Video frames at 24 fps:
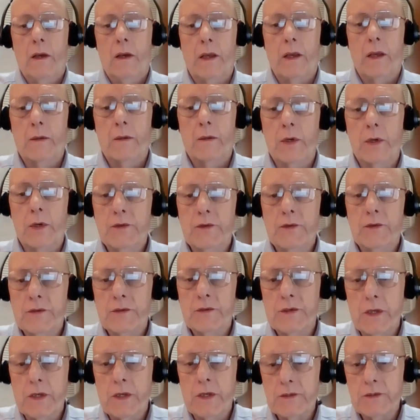In
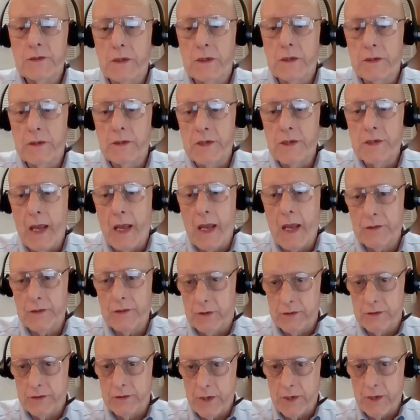emergencies and
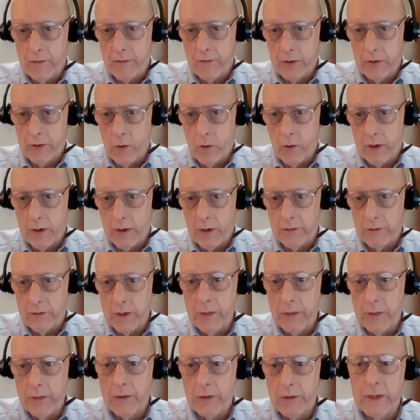disasters everywhere, the
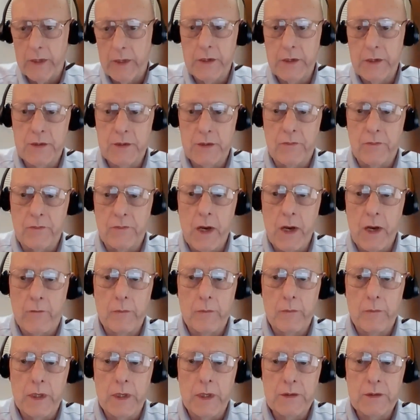abilities of
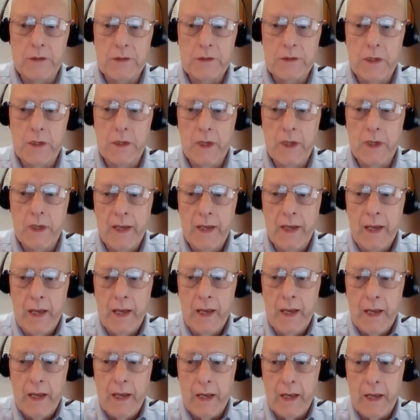governments
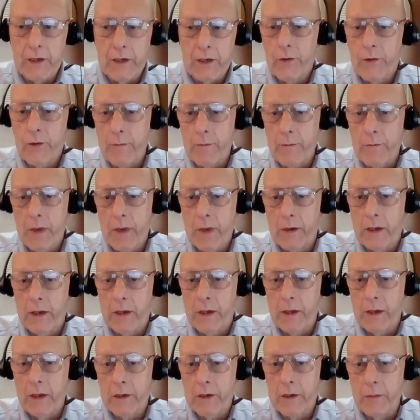and a great
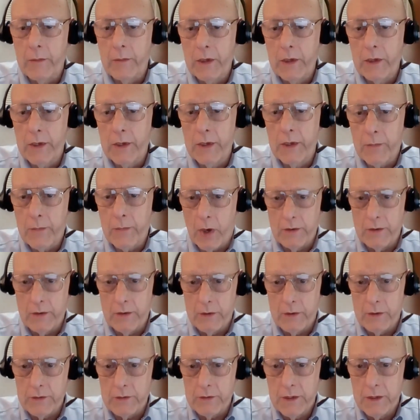many community
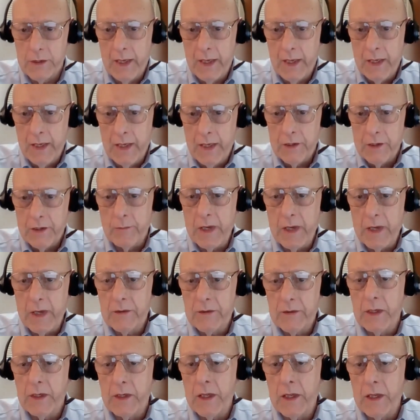partners to
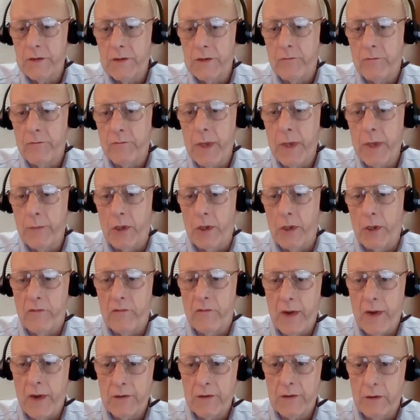meet the needs of people
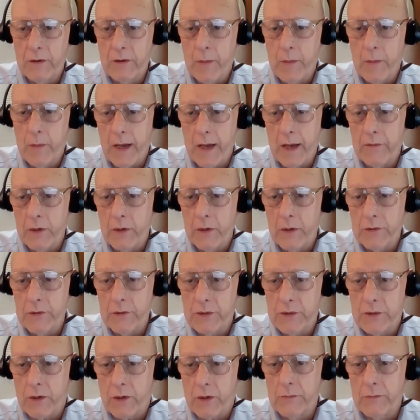affected by those
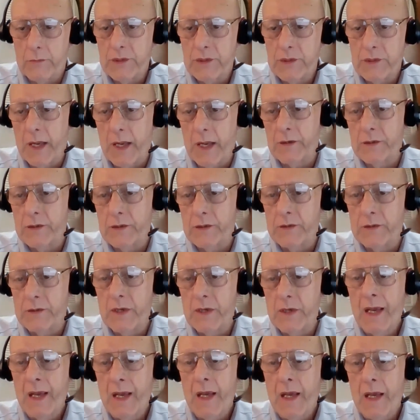
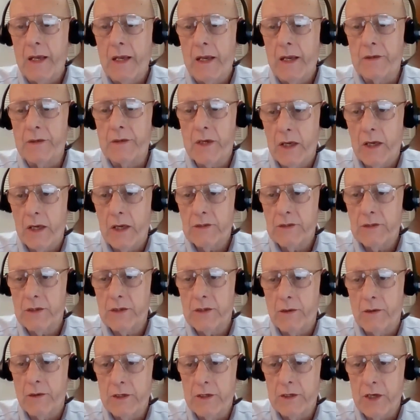circumstances is
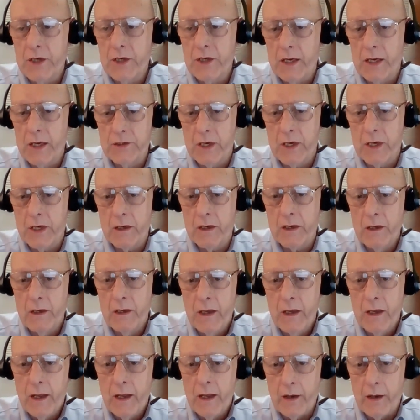constantly changing
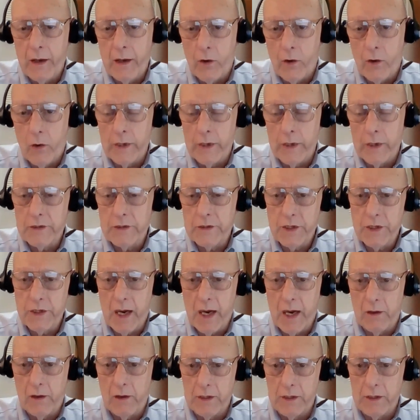and always
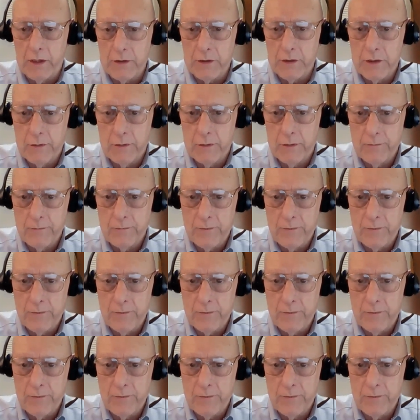challenged